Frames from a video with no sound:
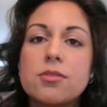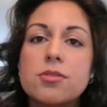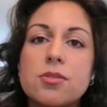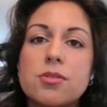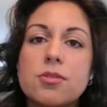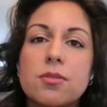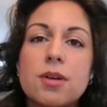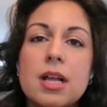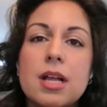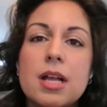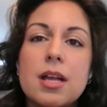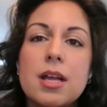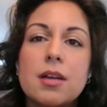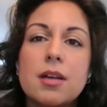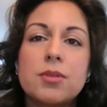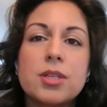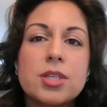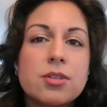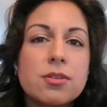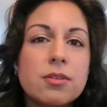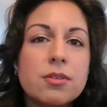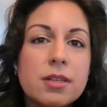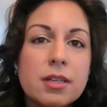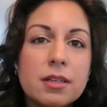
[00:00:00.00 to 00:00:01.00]
So we
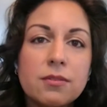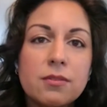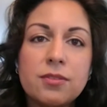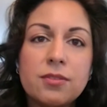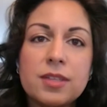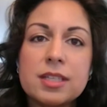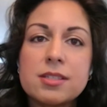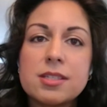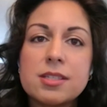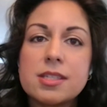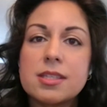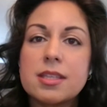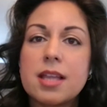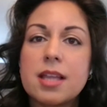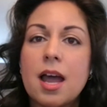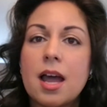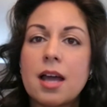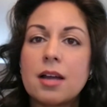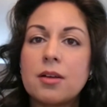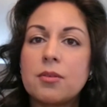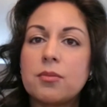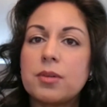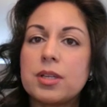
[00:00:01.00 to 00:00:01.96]
shouldn't feel stuck.